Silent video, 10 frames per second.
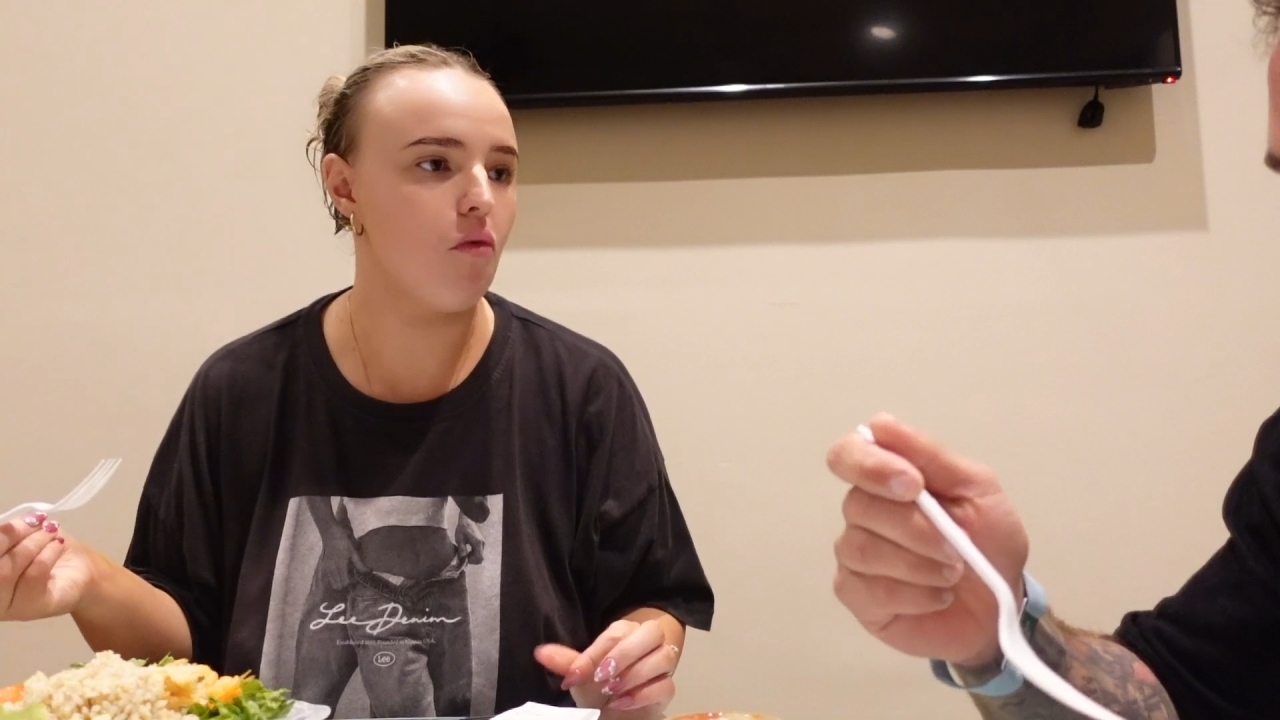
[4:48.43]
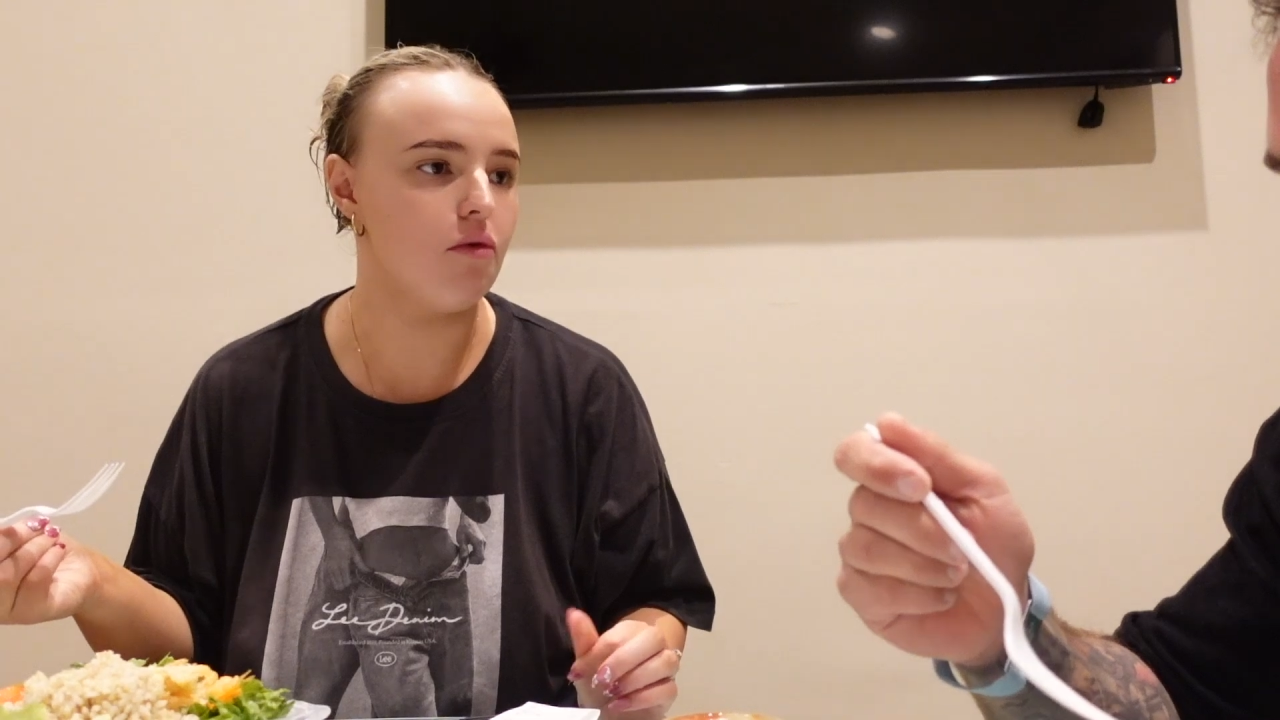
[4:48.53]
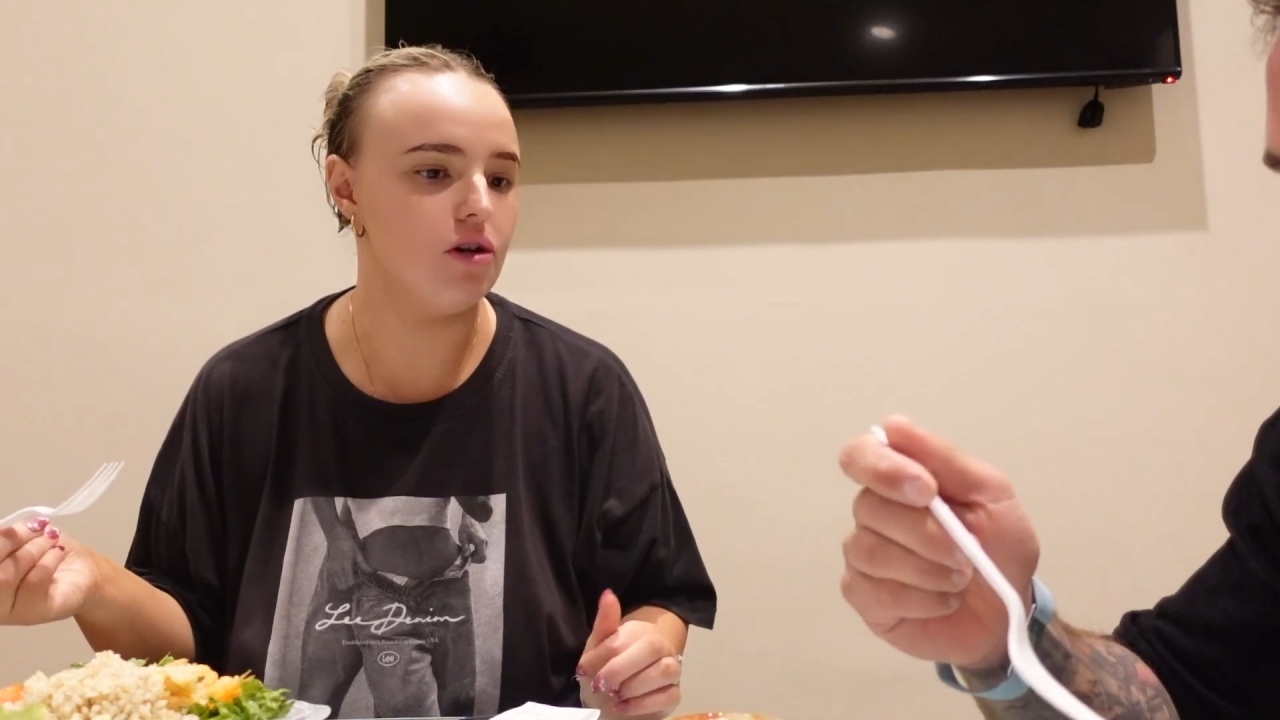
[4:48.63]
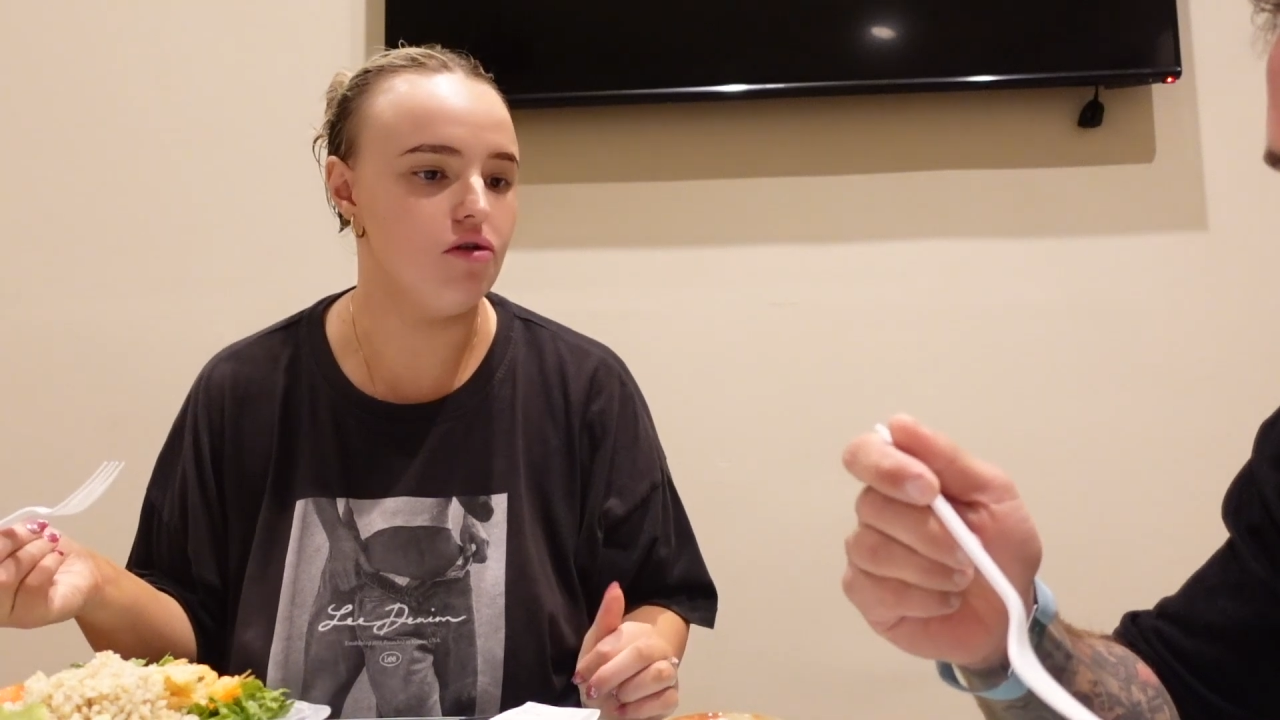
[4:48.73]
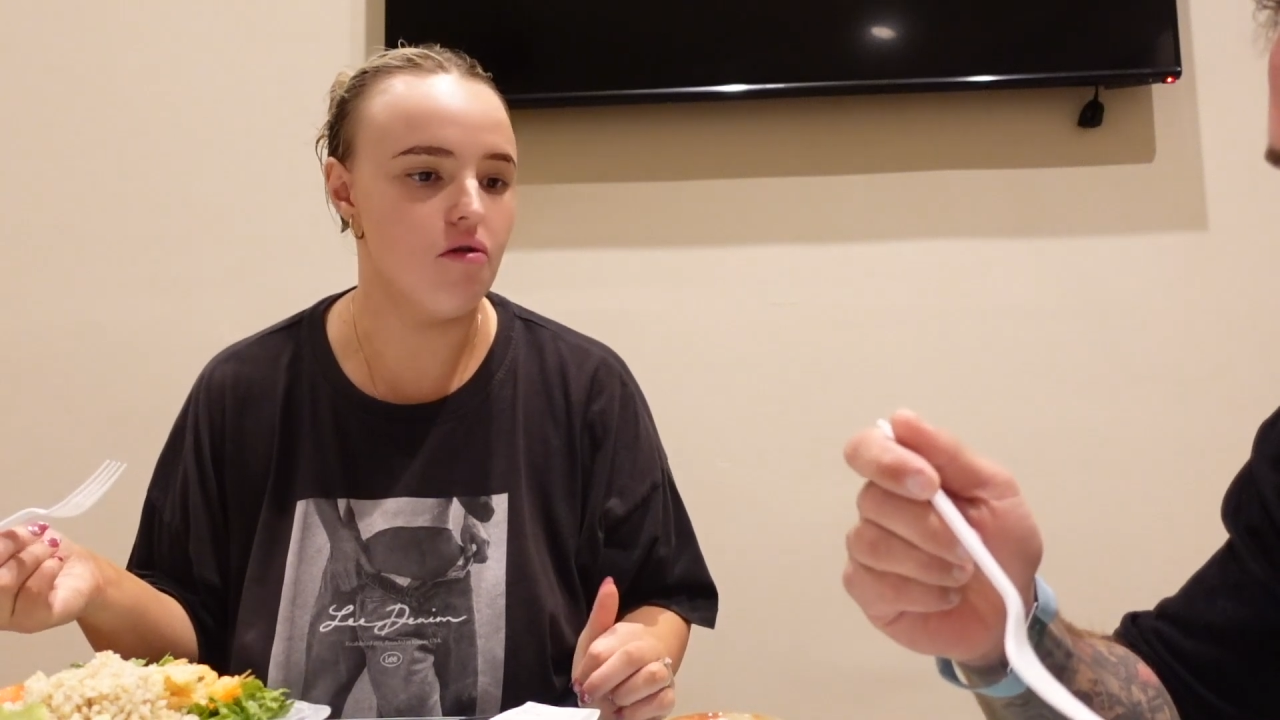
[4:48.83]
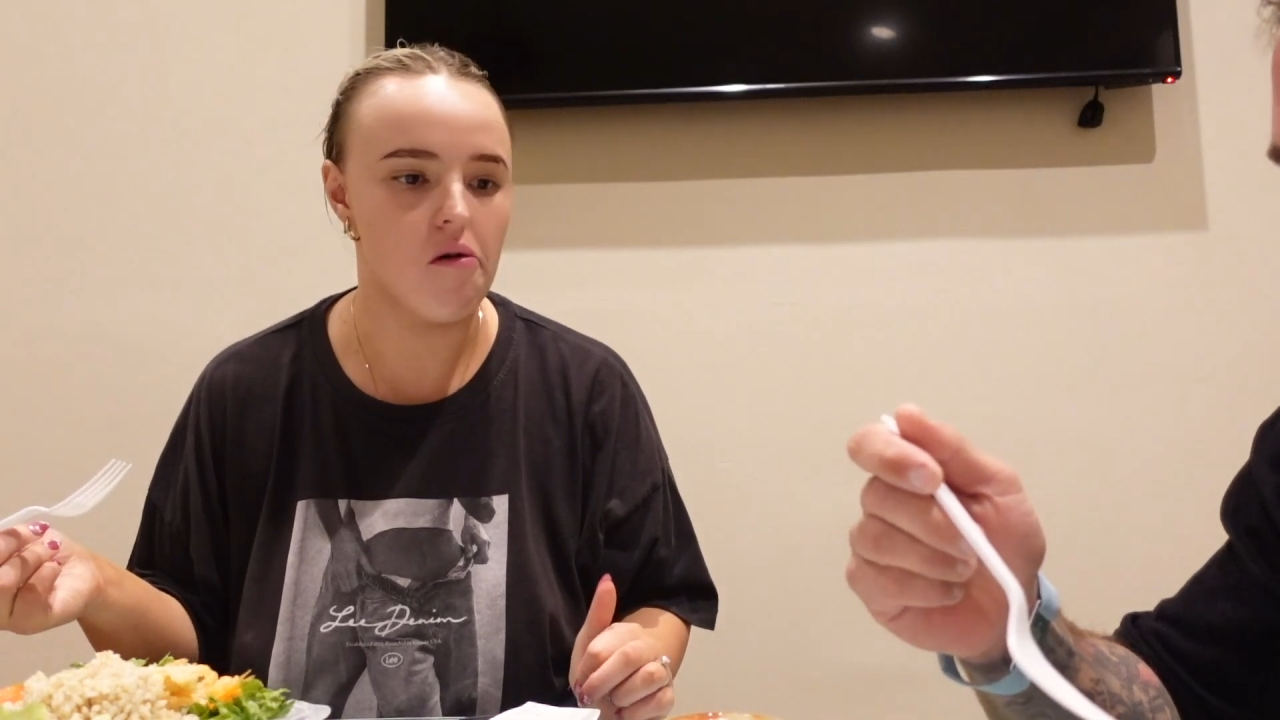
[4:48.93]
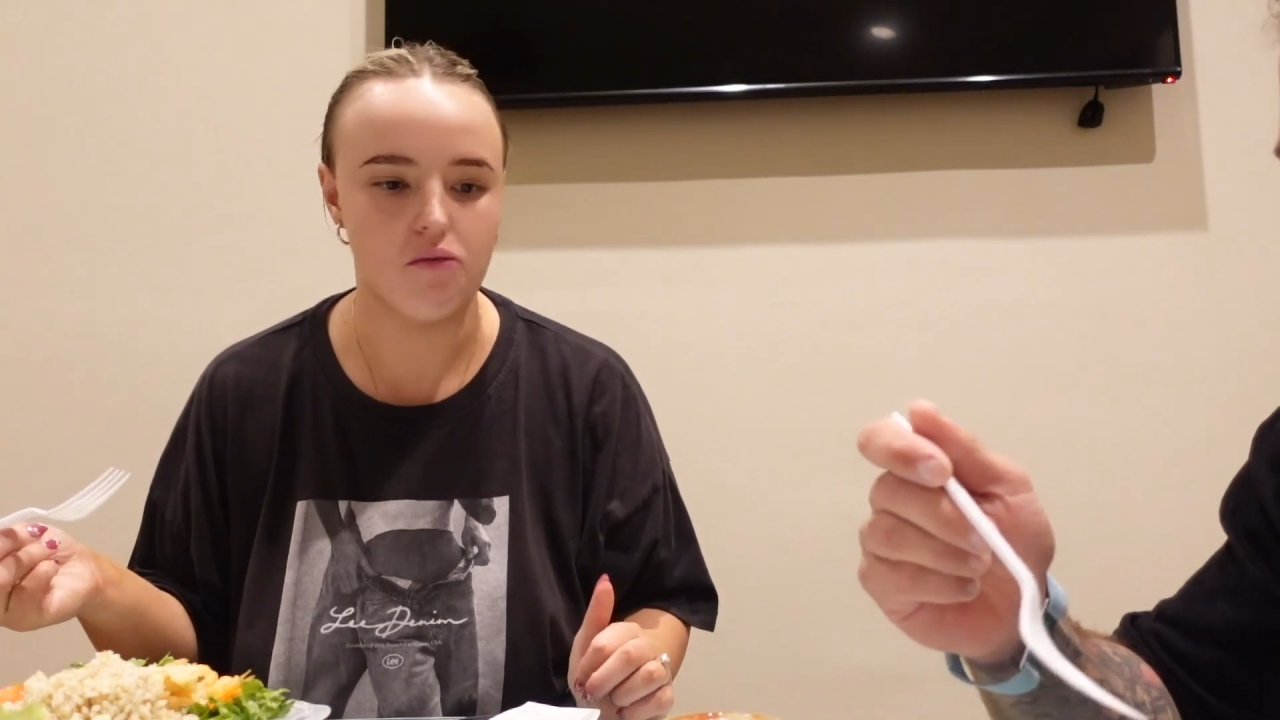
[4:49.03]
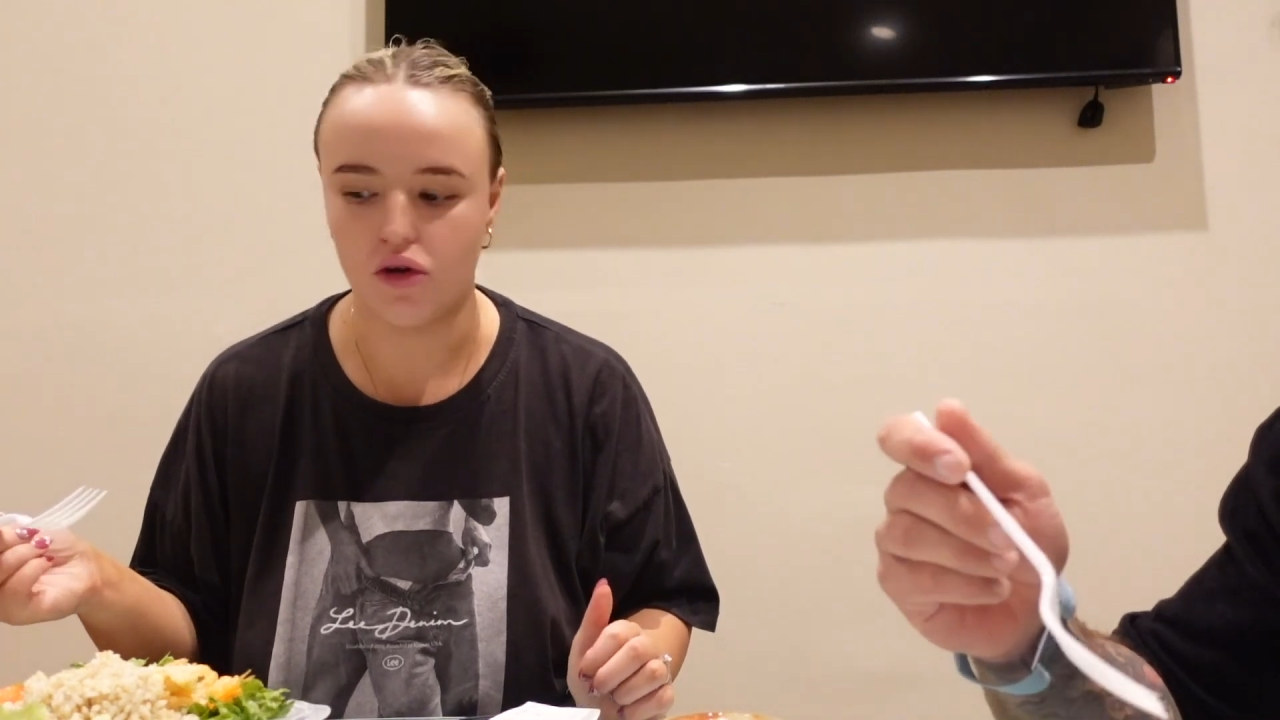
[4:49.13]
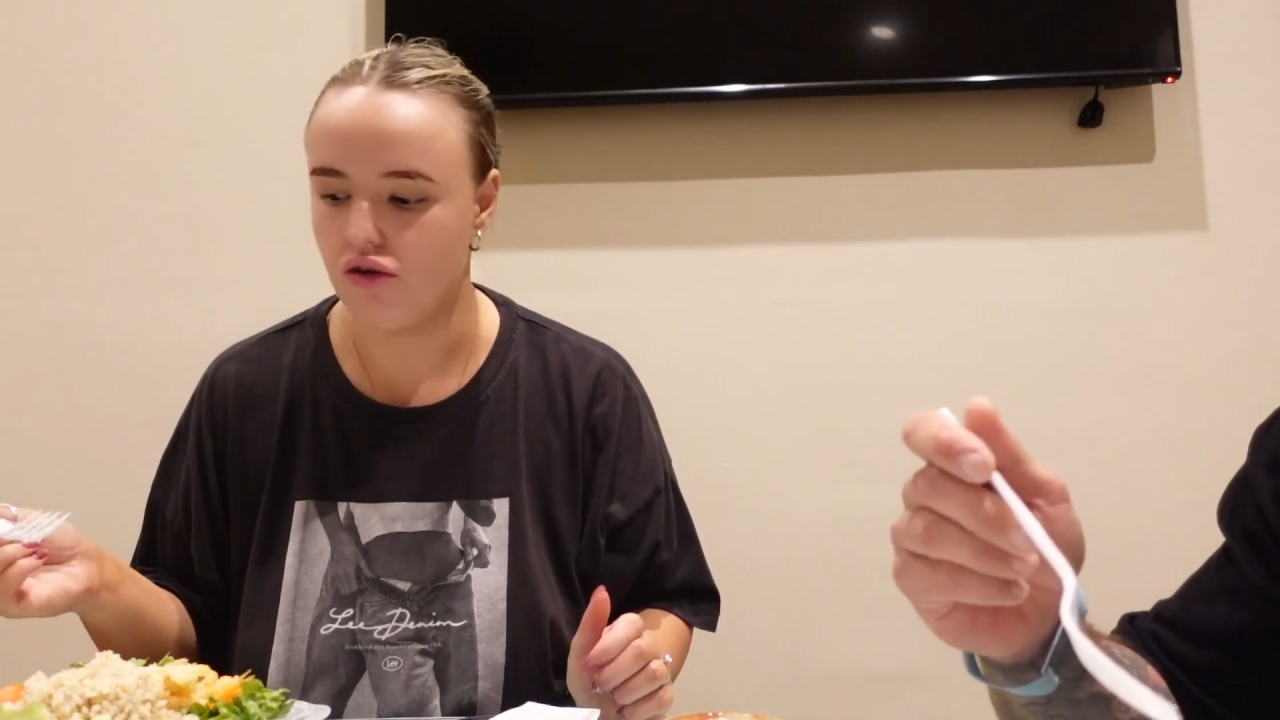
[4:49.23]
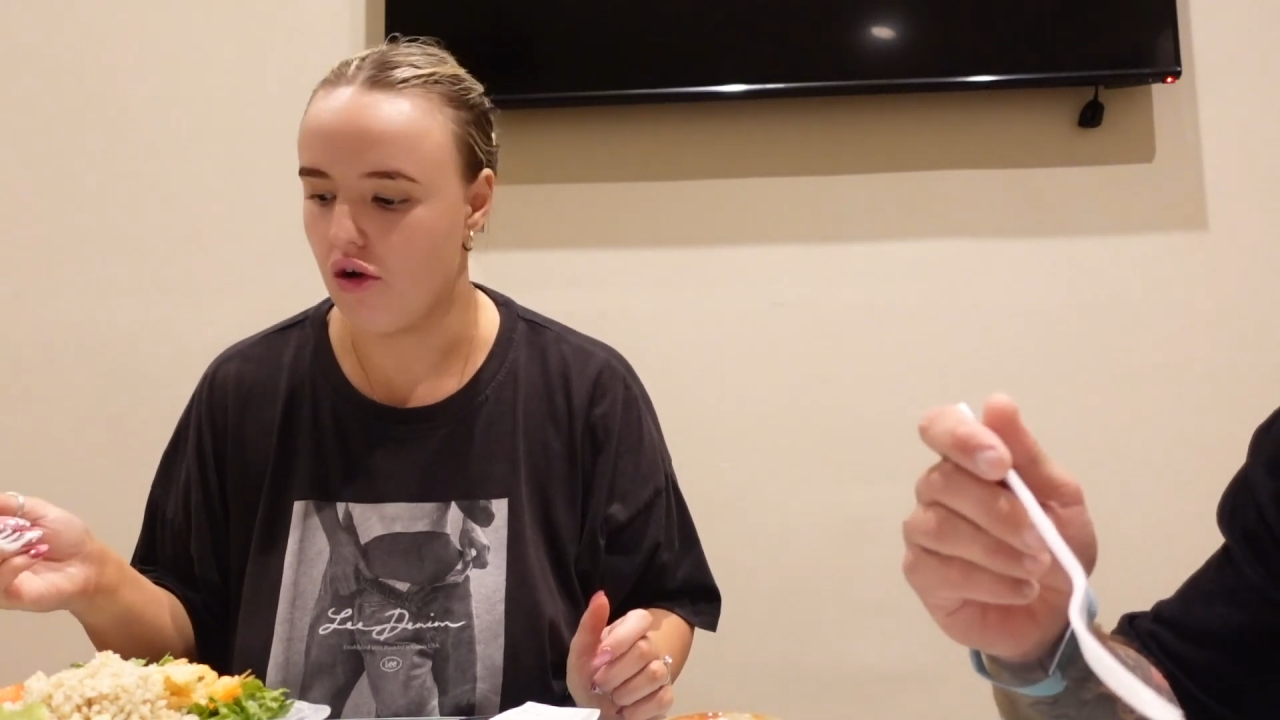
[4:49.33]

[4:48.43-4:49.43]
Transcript: What do